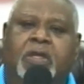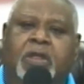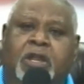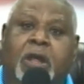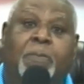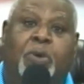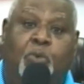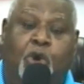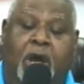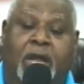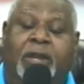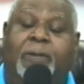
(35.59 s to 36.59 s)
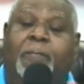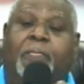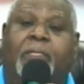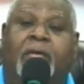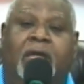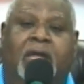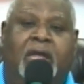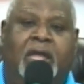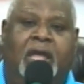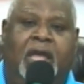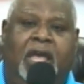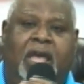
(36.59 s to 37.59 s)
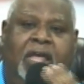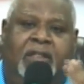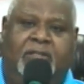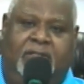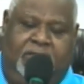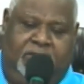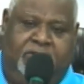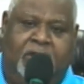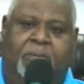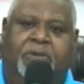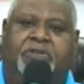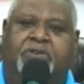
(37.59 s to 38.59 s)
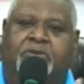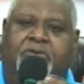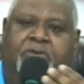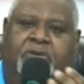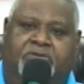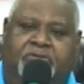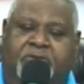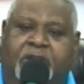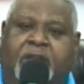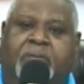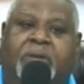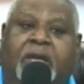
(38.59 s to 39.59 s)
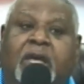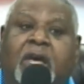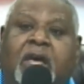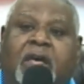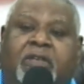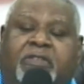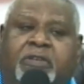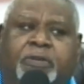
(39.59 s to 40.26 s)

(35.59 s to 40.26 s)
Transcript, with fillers: number one and number two and three because